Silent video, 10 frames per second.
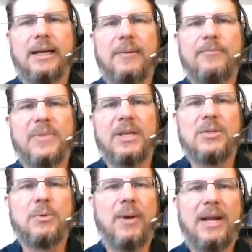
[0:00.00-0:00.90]

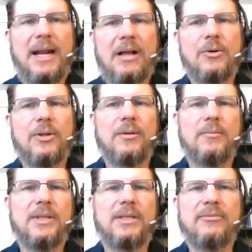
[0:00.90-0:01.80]
So we ran an
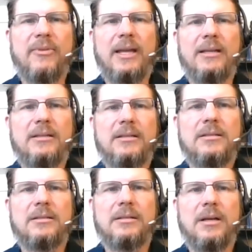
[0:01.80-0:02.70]
algorithm that
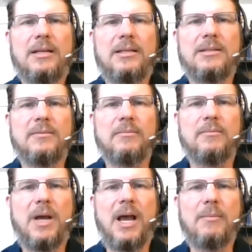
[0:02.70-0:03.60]
defined
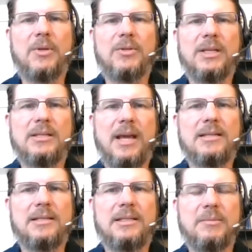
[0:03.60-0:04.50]
autism using
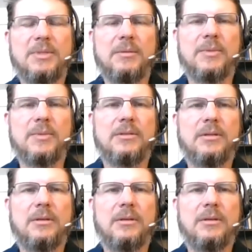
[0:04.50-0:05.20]
signs and symptoms,